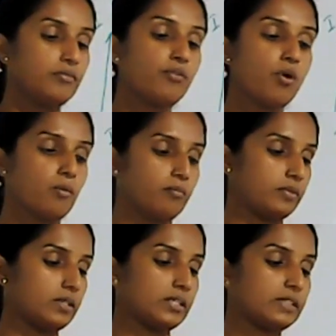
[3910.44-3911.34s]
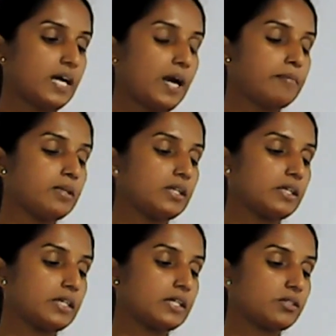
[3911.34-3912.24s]
form.
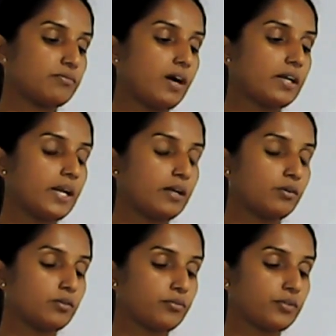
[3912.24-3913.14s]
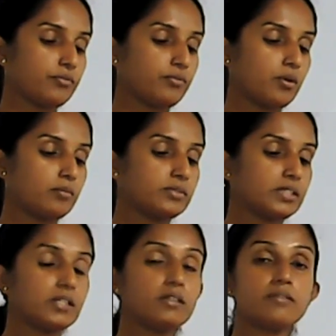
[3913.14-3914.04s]
Diamond is one allotropic forms
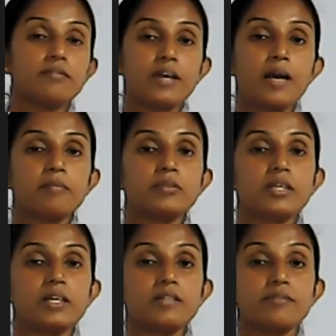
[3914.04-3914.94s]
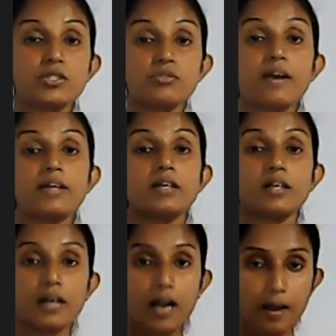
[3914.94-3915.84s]
in where Pute? In which one?
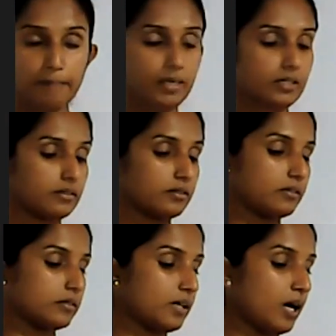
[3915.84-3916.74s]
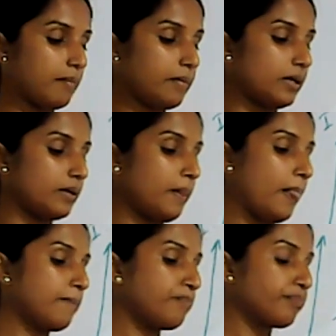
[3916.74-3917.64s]
Carbon. Carbon
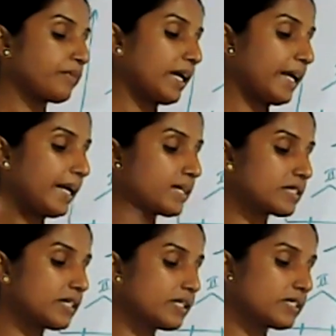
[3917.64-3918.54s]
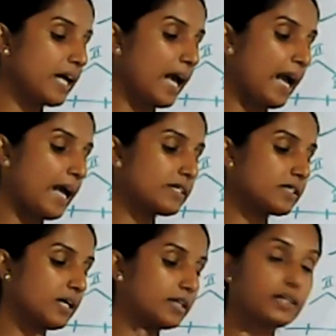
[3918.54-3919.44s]
exist
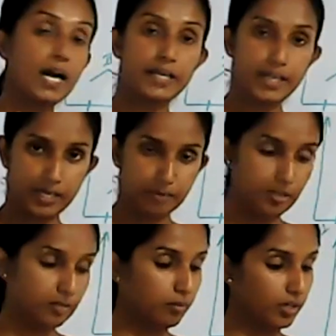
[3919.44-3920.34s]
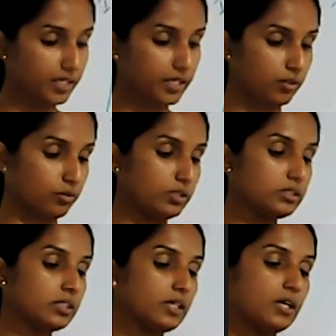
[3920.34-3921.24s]
as diatomic molecules